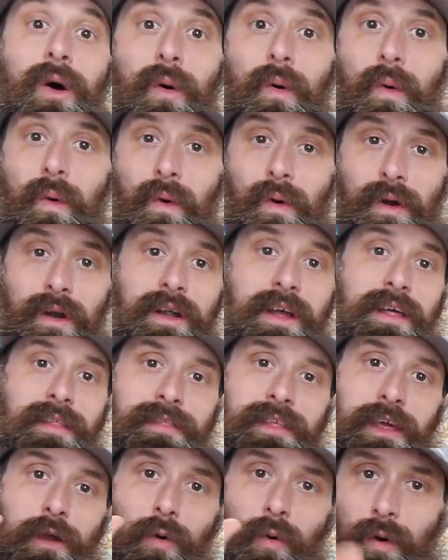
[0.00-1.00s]
or
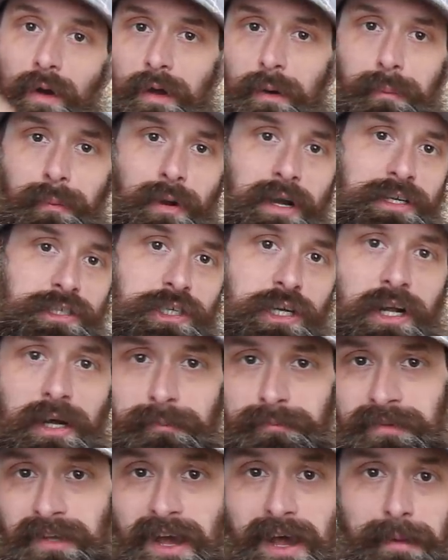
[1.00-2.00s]
the oil pressure
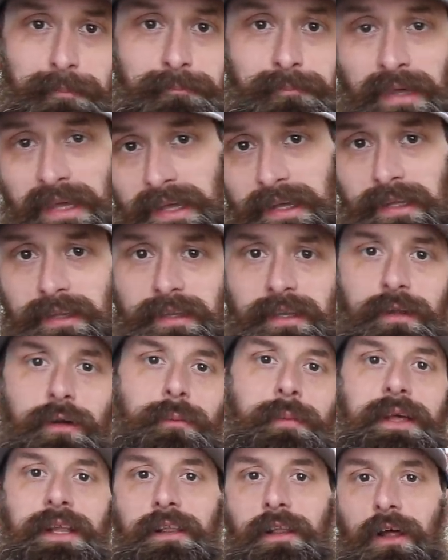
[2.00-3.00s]
up top being a
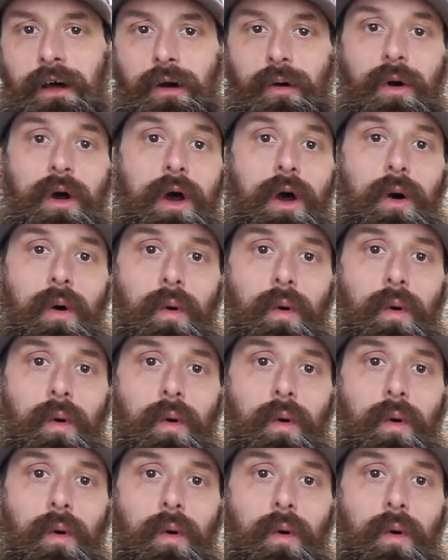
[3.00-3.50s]
little bit low,